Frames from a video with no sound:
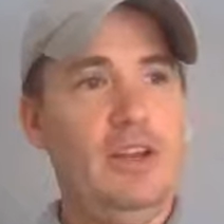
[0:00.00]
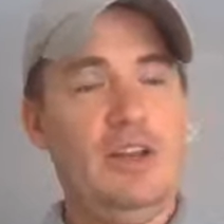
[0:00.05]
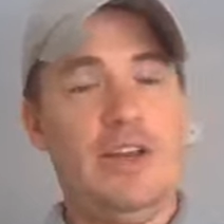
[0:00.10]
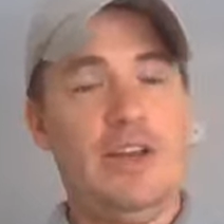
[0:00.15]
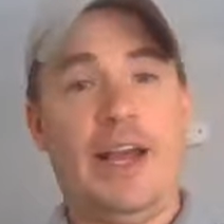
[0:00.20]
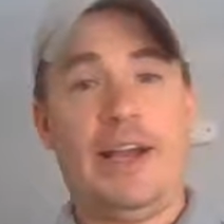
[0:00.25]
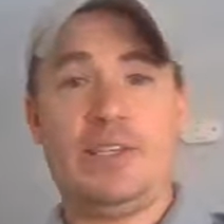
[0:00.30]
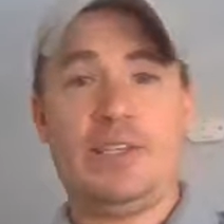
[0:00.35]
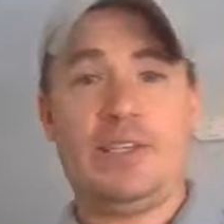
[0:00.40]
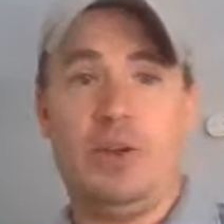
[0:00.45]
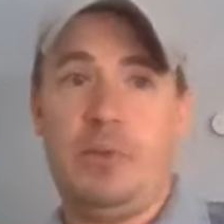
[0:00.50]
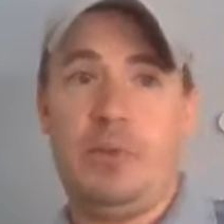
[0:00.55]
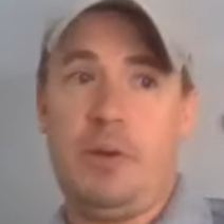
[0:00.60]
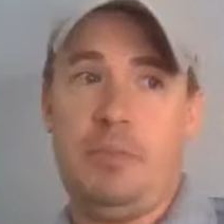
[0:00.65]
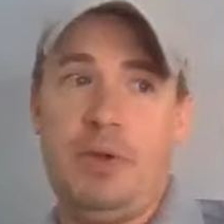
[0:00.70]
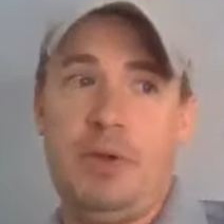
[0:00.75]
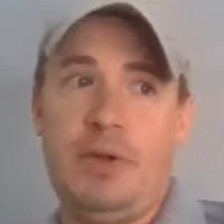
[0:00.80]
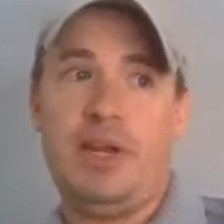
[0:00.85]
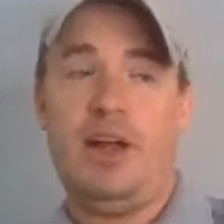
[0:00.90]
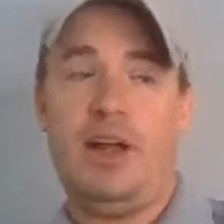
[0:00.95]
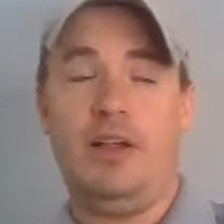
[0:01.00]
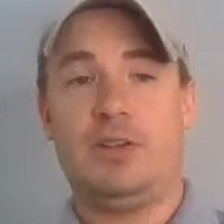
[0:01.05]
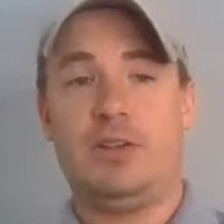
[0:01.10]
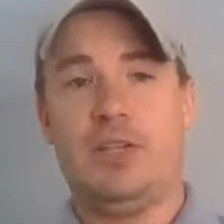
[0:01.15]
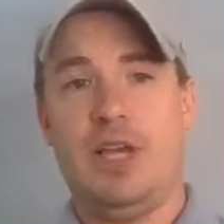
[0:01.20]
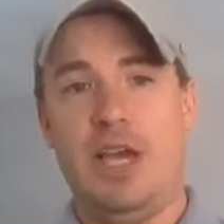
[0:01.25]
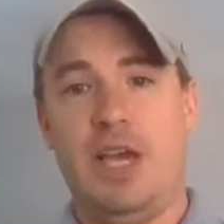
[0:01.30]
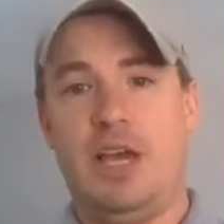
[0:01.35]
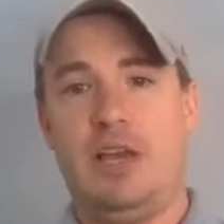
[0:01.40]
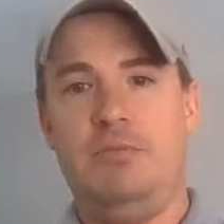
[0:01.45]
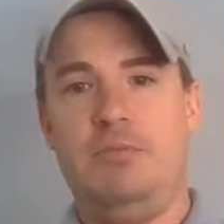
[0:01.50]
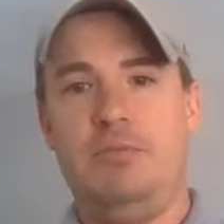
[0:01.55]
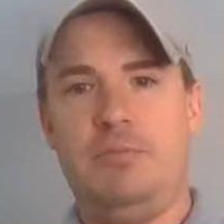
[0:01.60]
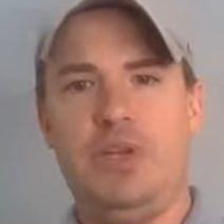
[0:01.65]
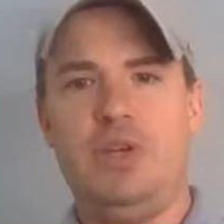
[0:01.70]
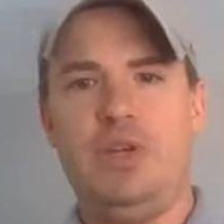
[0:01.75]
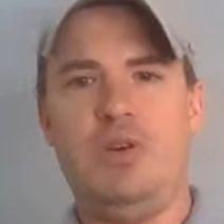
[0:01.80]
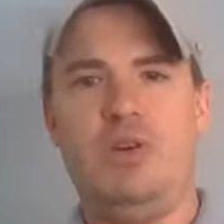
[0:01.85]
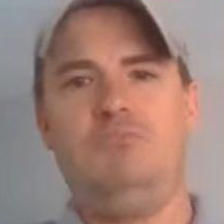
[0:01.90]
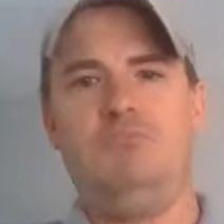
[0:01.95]
Next year might be $1.10,
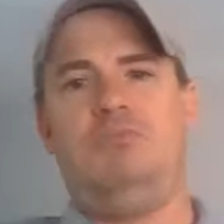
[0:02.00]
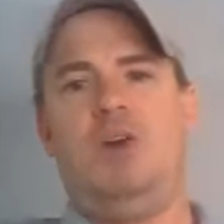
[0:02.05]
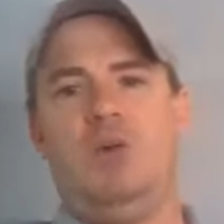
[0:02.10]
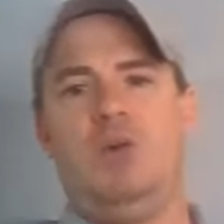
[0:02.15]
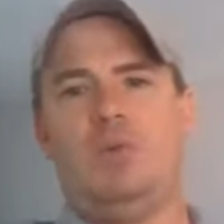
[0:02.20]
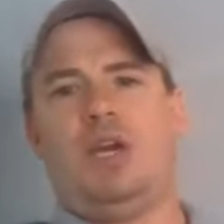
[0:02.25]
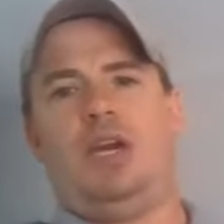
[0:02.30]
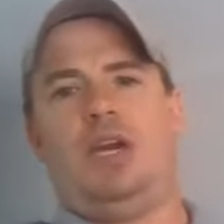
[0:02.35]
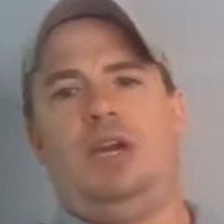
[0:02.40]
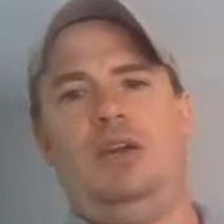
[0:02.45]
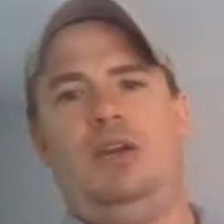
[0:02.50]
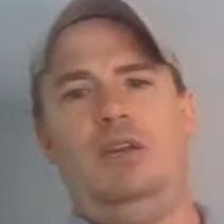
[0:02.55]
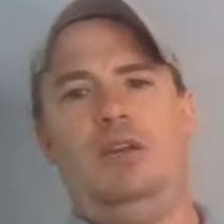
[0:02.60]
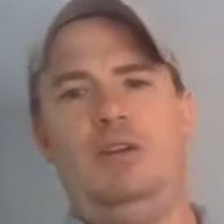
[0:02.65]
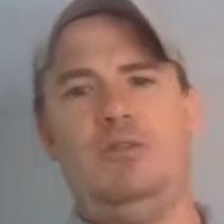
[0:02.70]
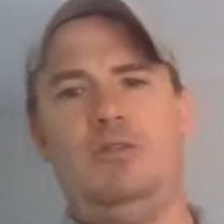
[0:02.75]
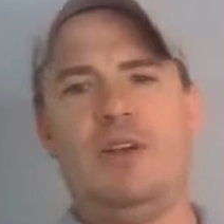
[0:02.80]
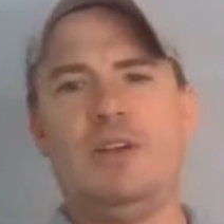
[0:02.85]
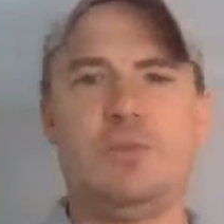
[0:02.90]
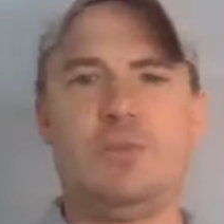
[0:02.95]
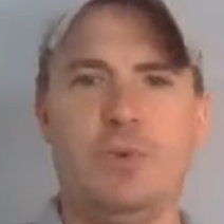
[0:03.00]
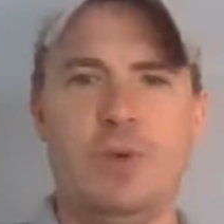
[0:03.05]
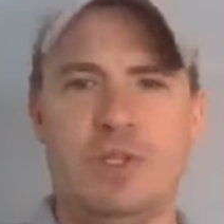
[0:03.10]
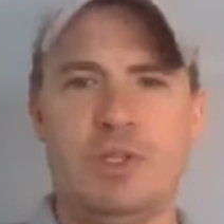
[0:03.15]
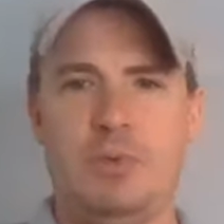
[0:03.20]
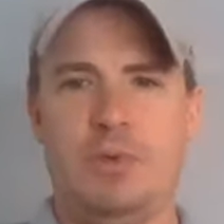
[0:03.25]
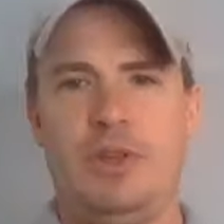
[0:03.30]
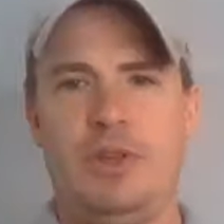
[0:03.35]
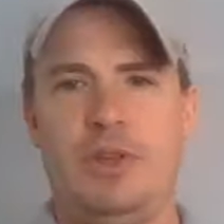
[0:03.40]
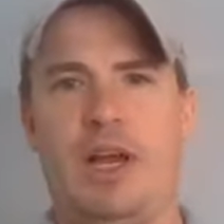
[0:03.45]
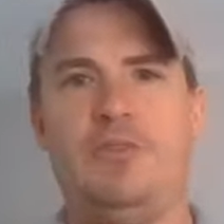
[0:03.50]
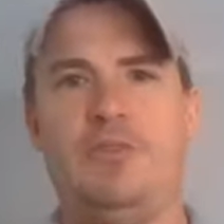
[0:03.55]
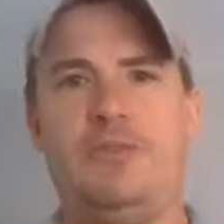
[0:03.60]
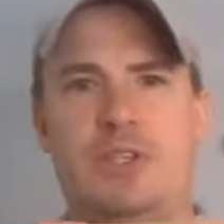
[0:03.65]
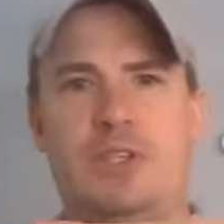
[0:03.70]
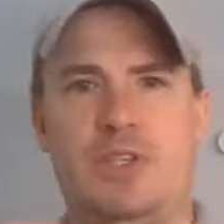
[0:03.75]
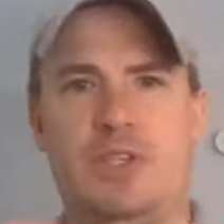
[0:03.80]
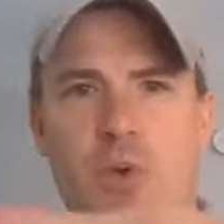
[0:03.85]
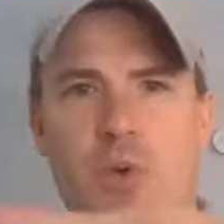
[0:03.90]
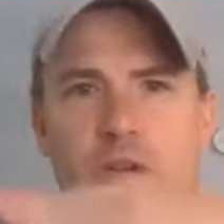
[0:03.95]
but you go, okay, that's reasonable enough.
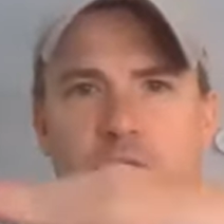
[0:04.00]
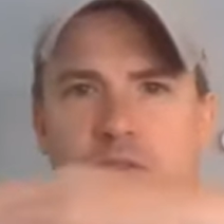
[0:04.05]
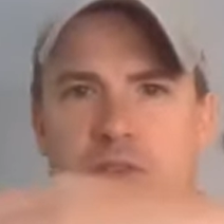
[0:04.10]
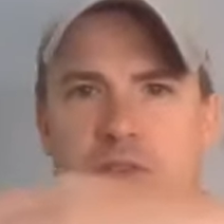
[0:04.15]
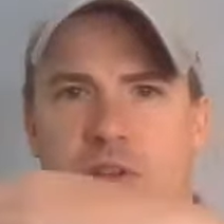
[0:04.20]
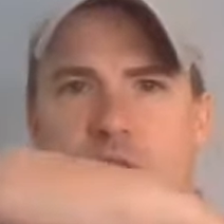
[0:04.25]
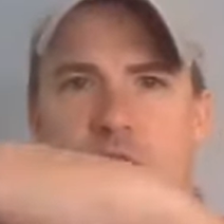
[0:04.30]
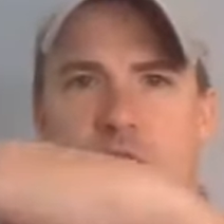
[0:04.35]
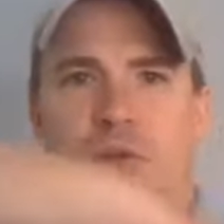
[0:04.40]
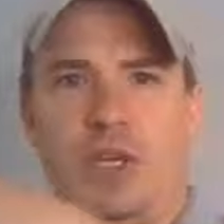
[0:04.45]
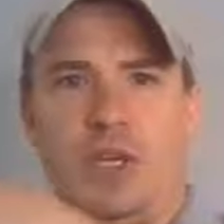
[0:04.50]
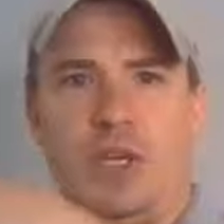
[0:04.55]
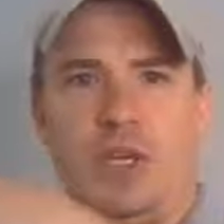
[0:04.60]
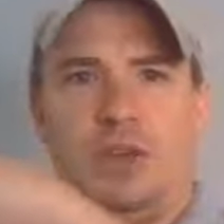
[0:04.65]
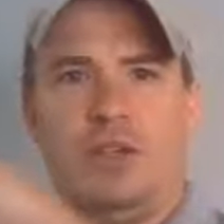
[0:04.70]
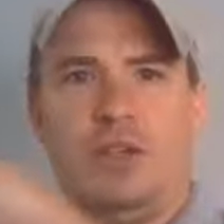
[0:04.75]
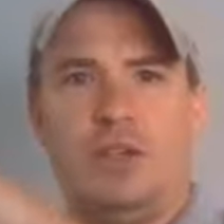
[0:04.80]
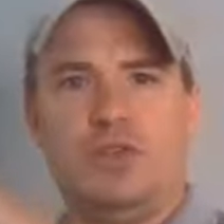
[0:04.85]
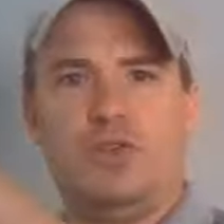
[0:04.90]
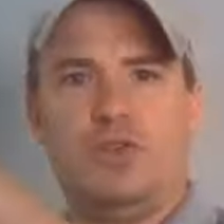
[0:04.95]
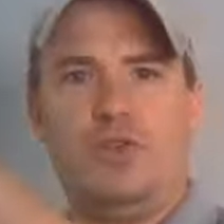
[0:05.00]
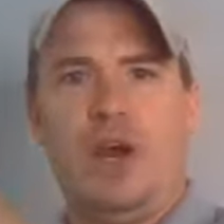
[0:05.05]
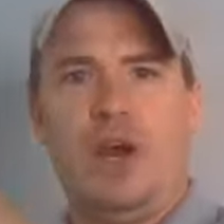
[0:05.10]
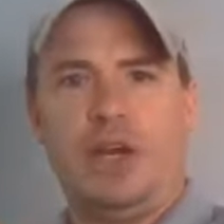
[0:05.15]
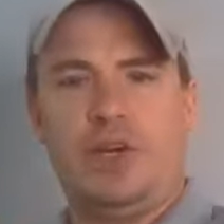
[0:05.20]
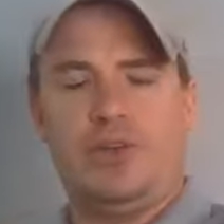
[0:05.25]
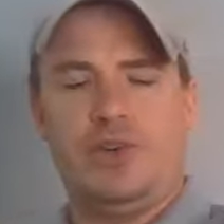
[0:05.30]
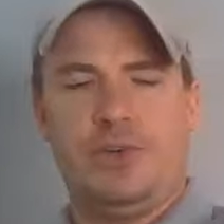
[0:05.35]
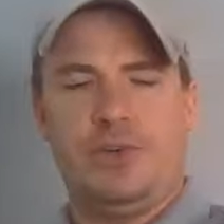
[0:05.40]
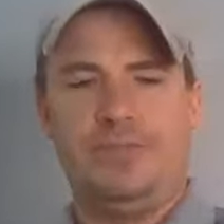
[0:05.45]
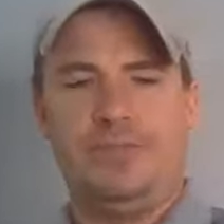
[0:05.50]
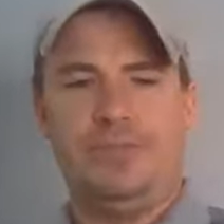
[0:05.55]
It's going slowly in this direction.